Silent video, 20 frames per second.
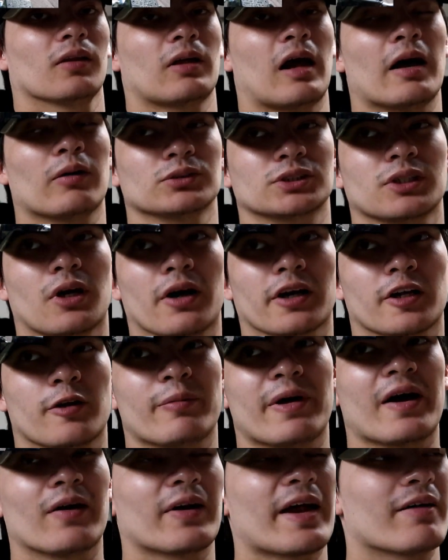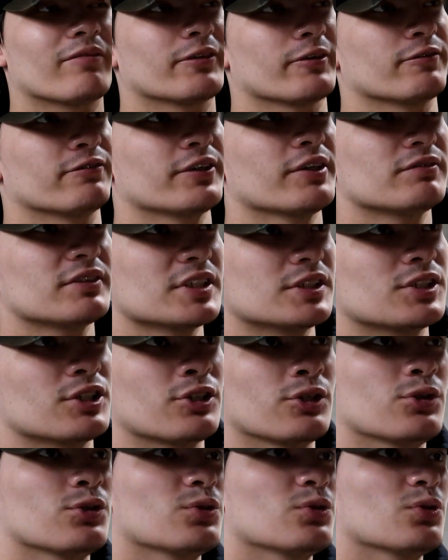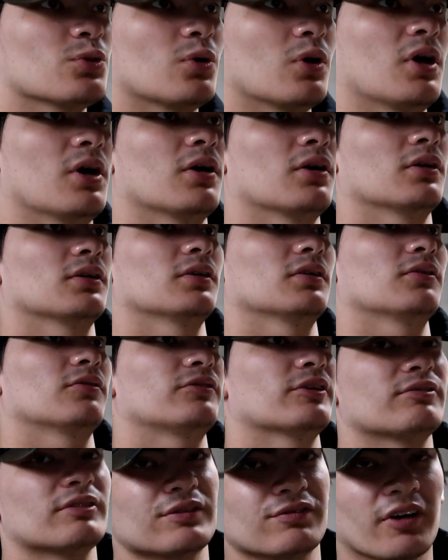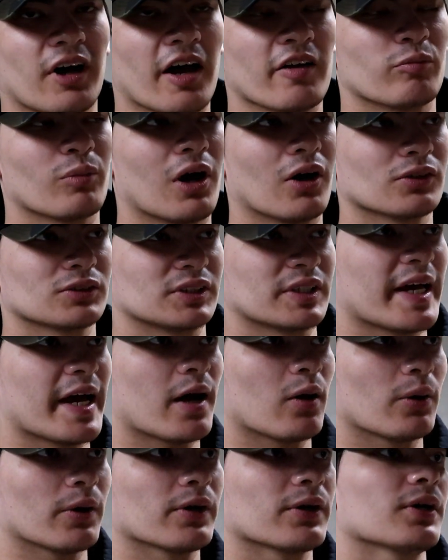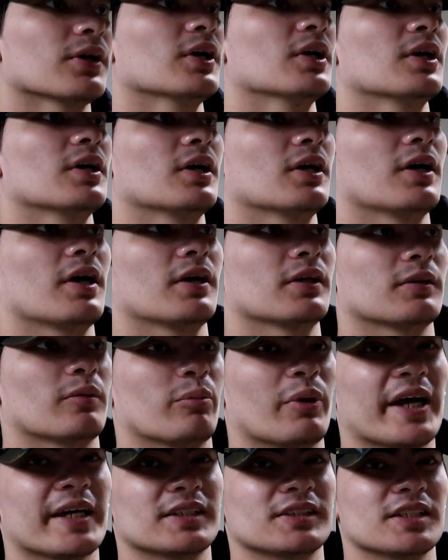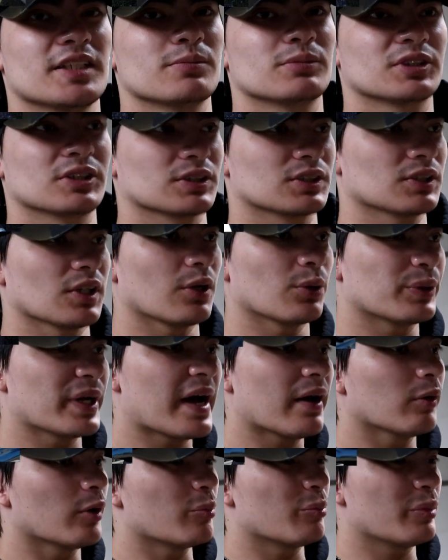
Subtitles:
I was talking about after 52, 55 miles an hour, the bike seems to slow down a